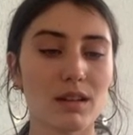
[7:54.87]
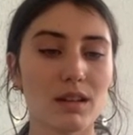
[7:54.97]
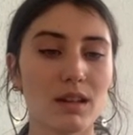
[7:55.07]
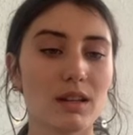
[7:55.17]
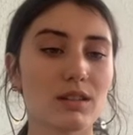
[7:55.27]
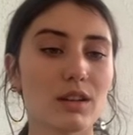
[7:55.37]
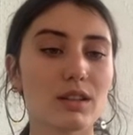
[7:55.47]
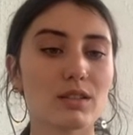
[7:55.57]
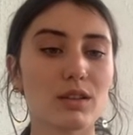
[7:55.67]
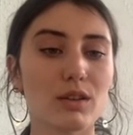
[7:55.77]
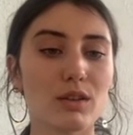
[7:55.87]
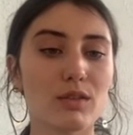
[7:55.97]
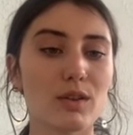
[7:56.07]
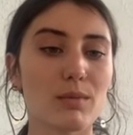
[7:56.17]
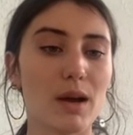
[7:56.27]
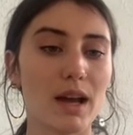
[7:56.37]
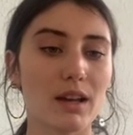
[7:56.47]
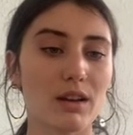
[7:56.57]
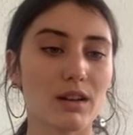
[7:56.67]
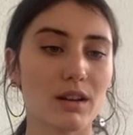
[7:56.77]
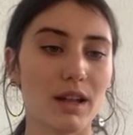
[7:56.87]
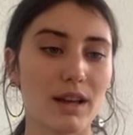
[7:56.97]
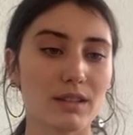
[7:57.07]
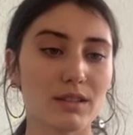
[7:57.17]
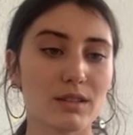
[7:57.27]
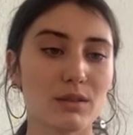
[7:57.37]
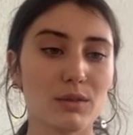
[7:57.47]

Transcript: He took his cue from iconoclast,